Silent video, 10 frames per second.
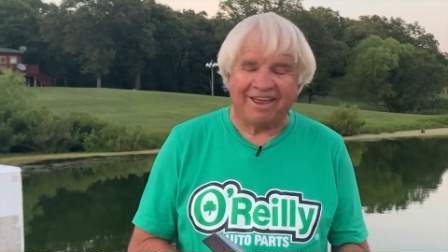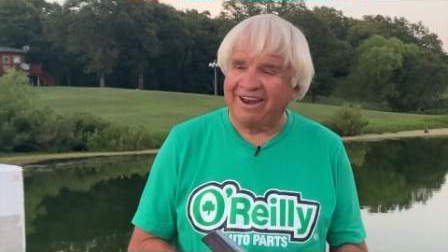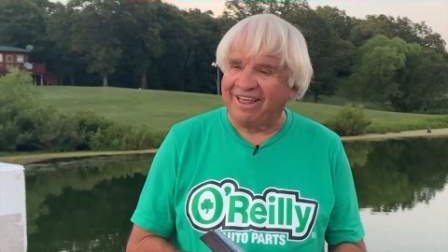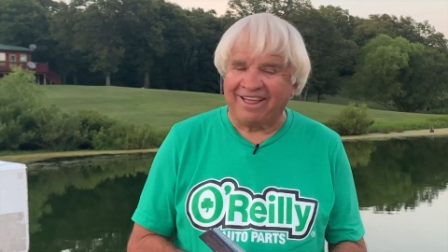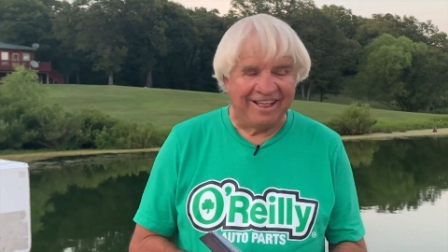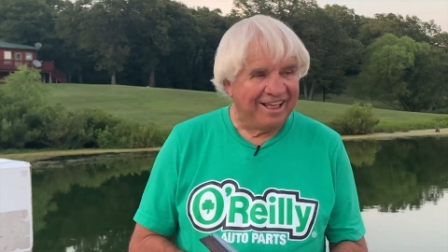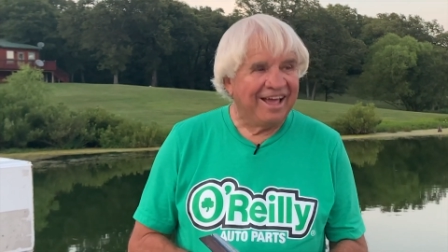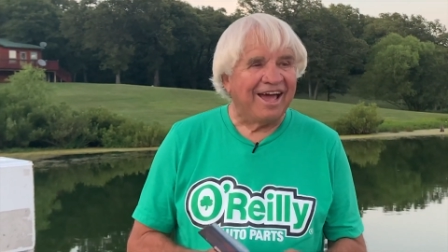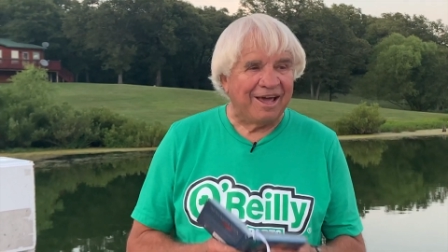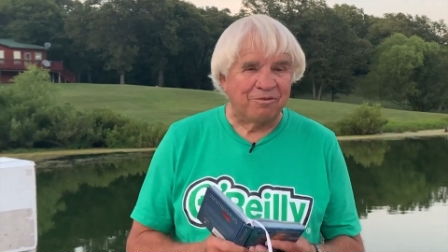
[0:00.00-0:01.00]
and,
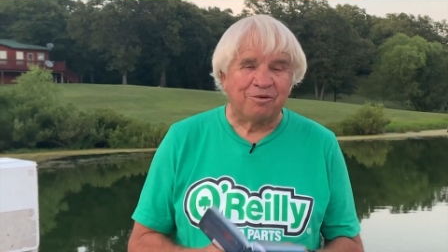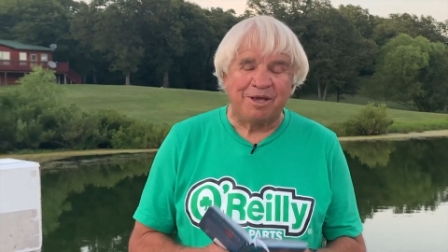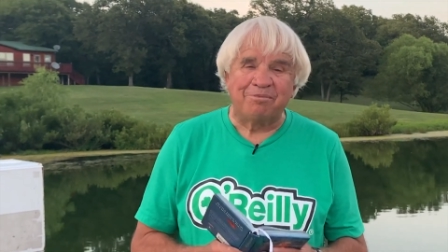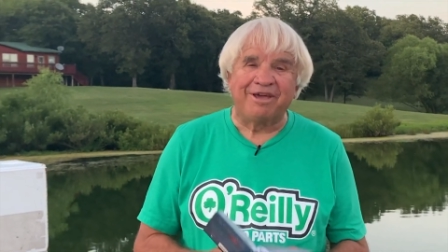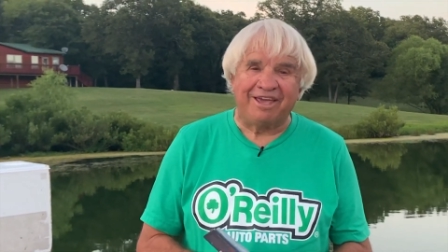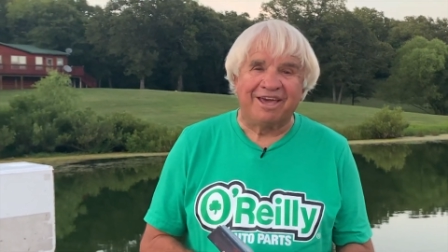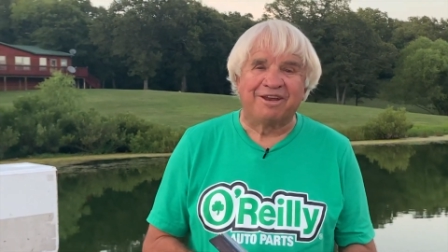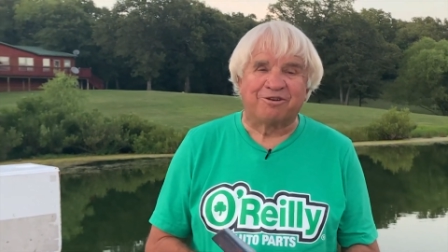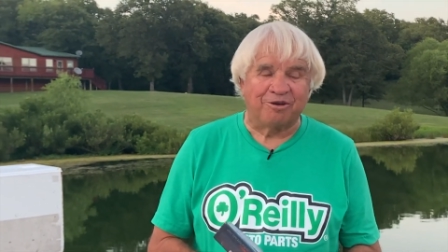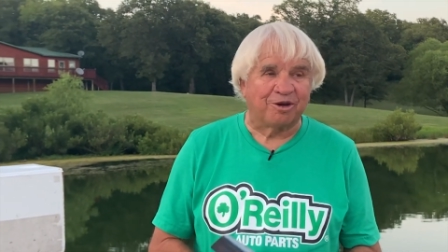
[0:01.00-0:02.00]
and we
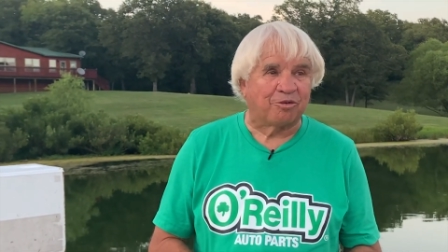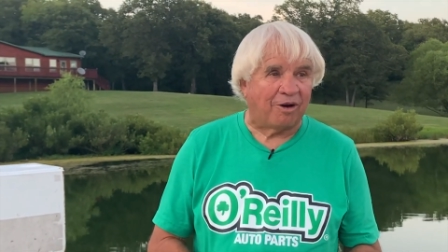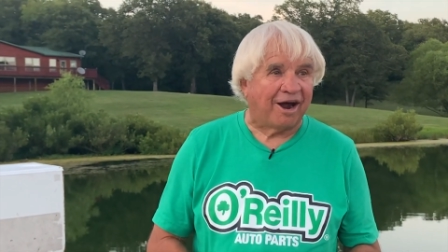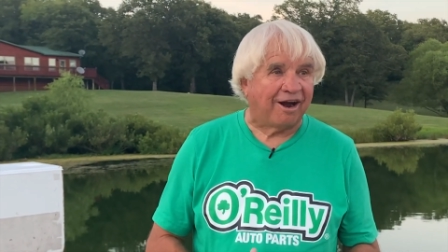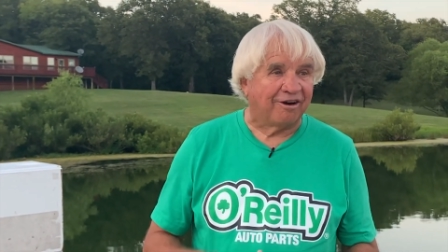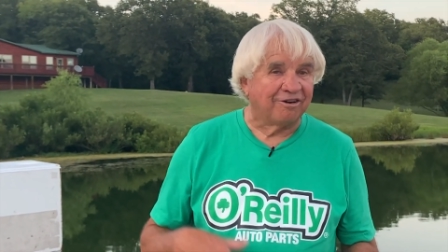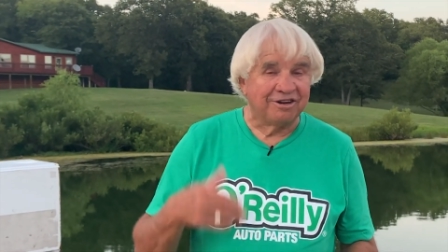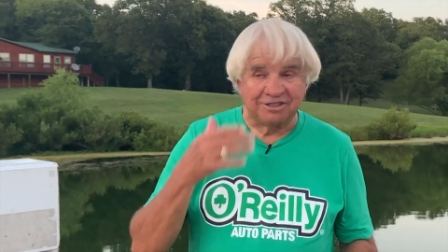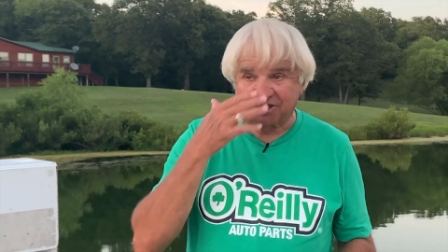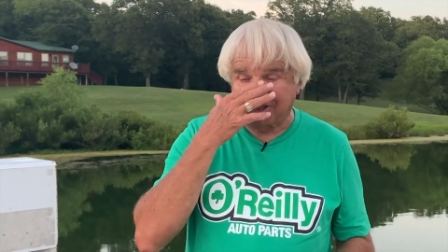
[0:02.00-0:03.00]
begin to acquire
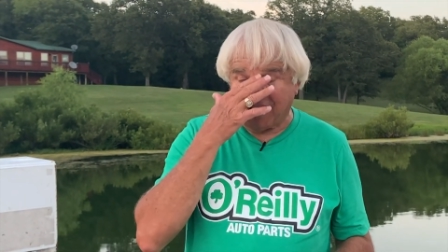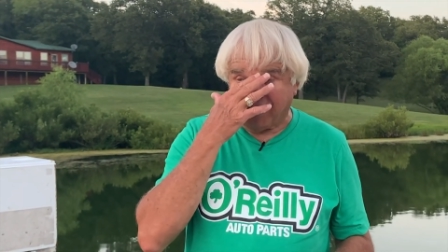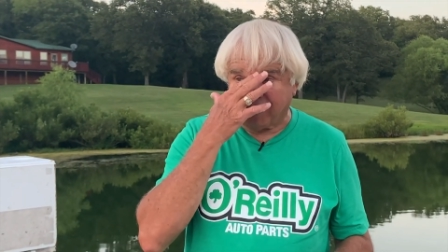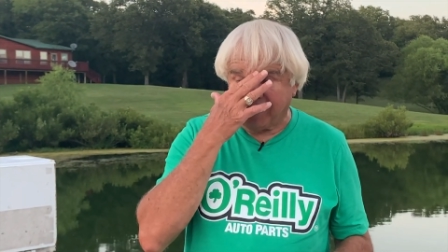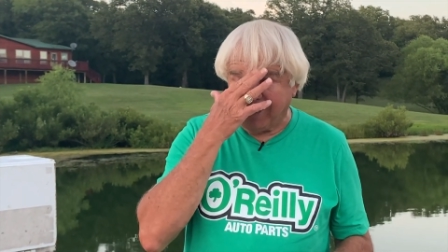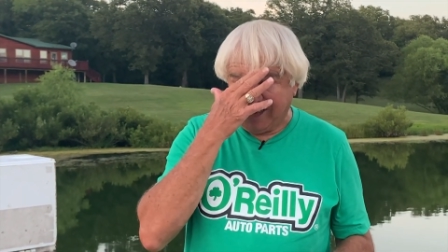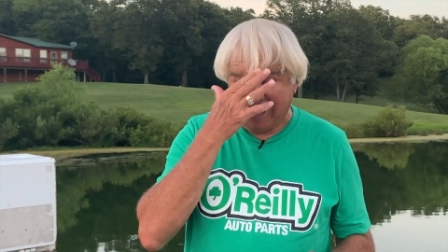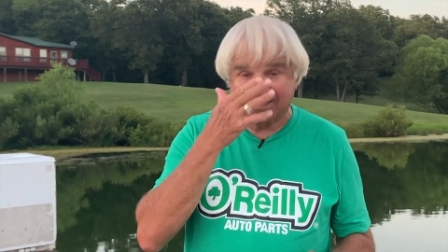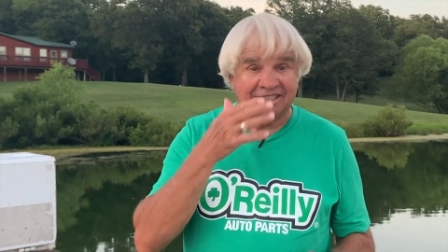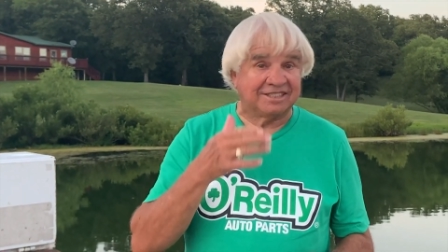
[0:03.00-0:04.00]
stuff.
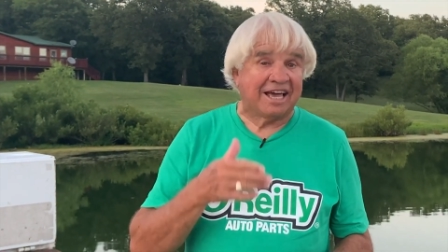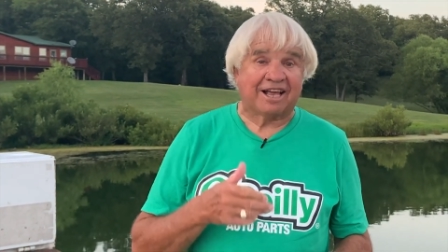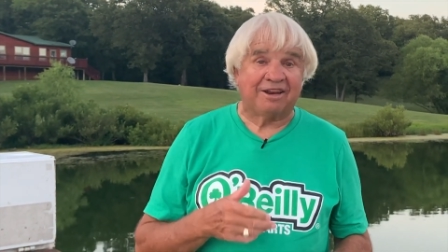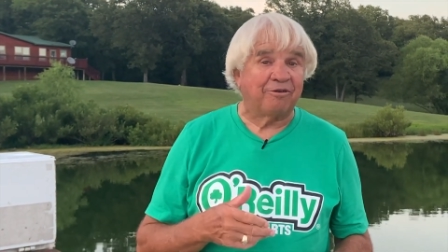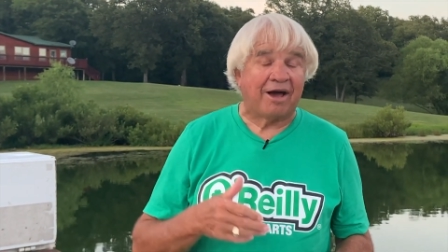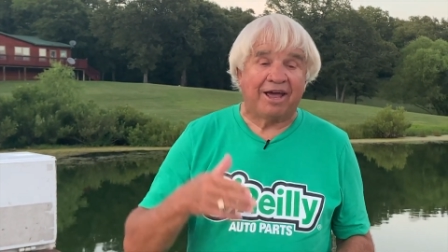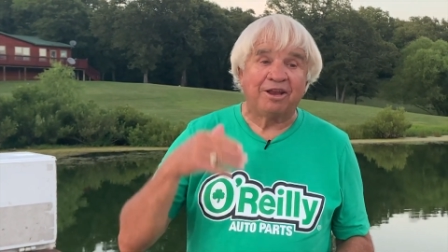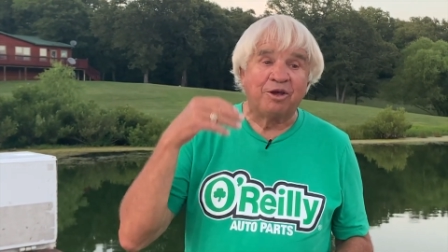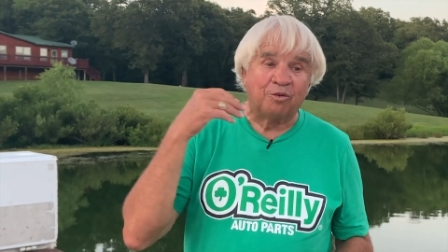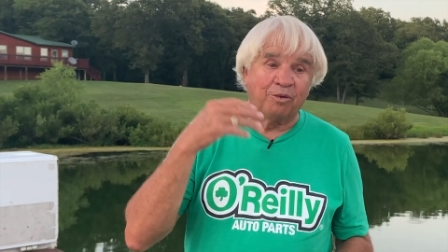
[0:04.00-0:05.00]
That's exactly right.
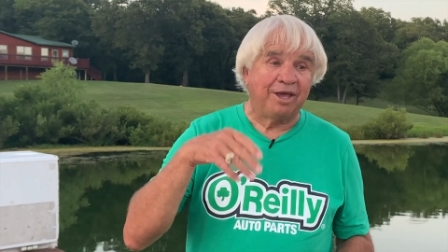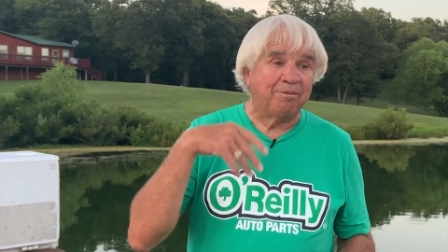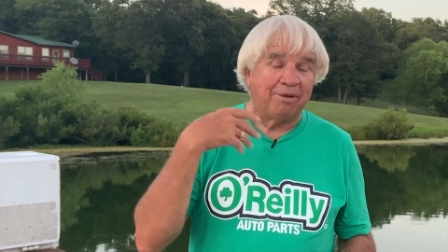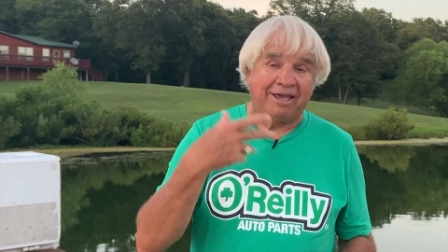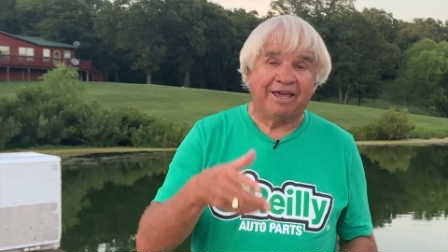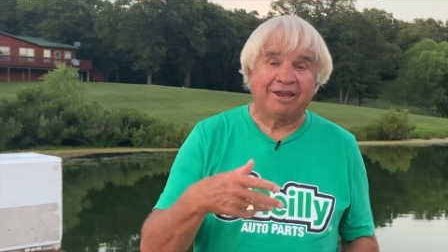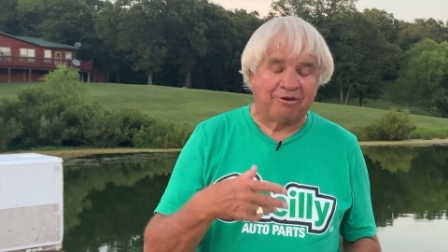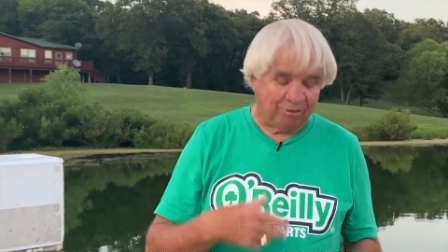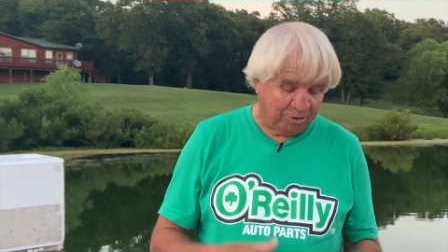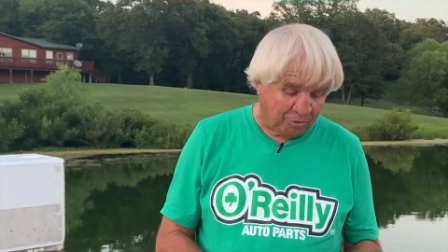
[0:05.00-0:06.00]
We begin
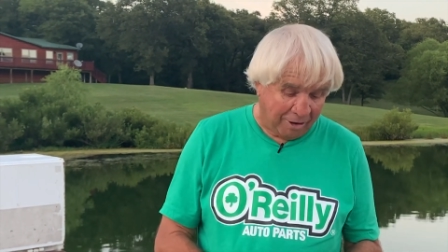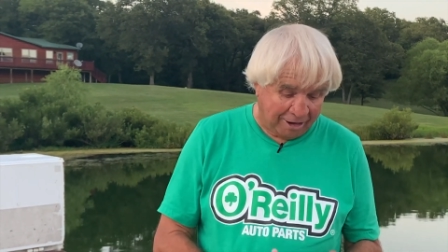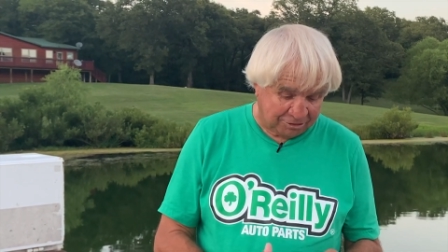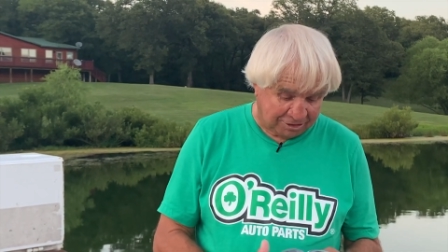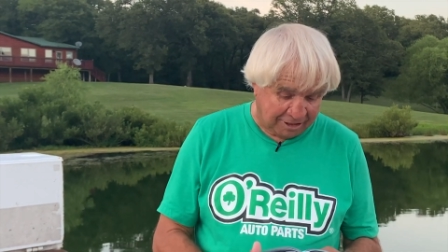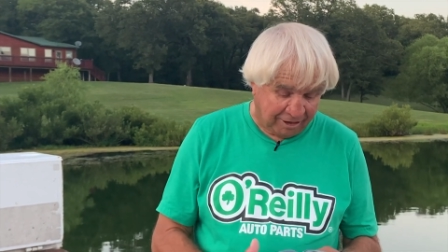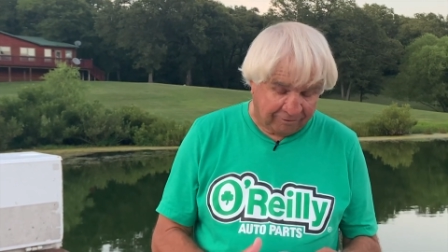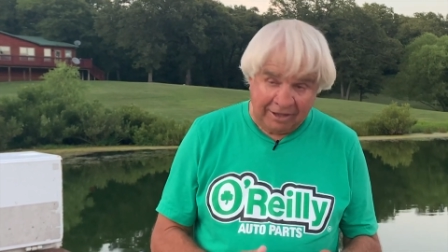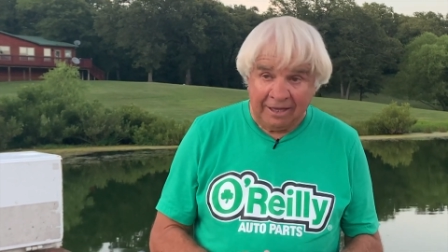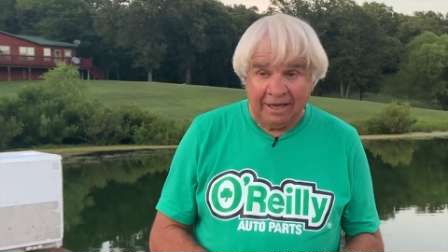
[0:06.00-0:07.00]
to acquire stuff.
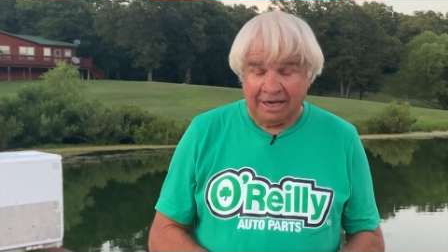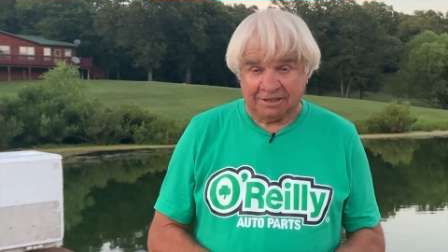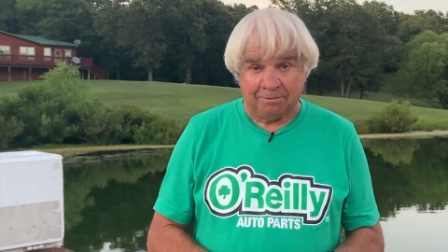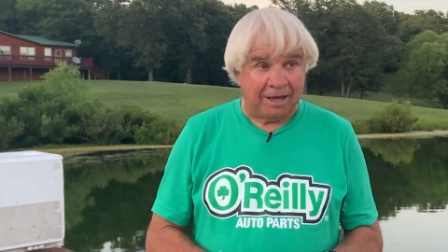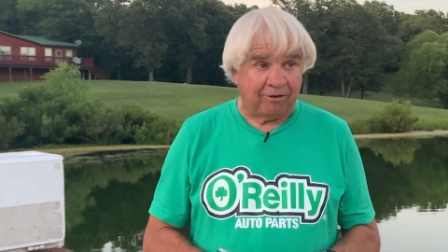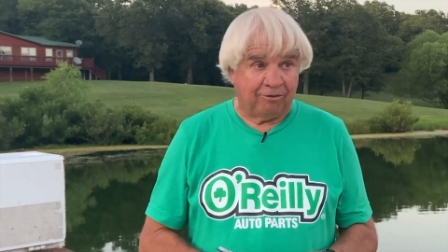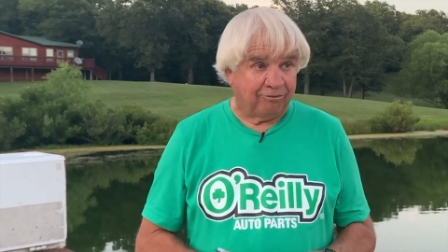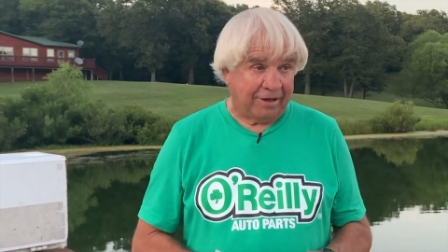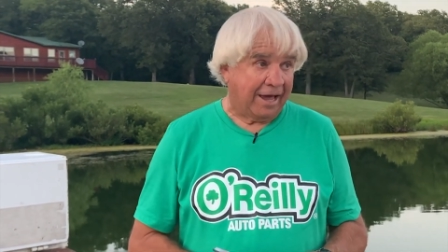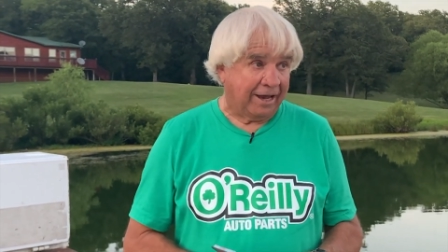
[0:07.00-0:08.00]
As a matter of
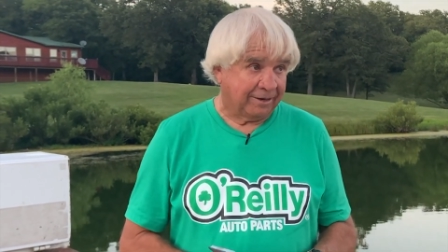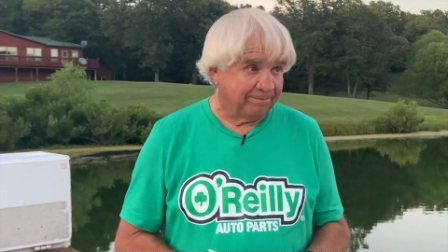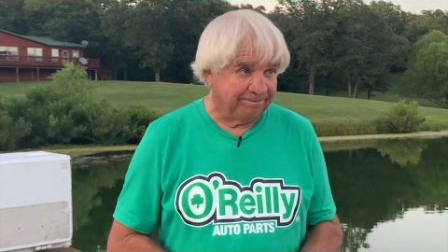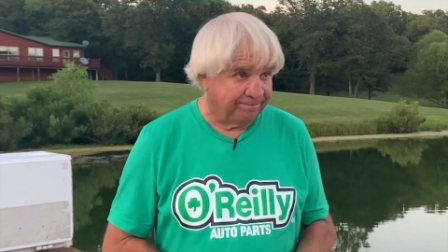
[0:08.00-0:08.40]
fact,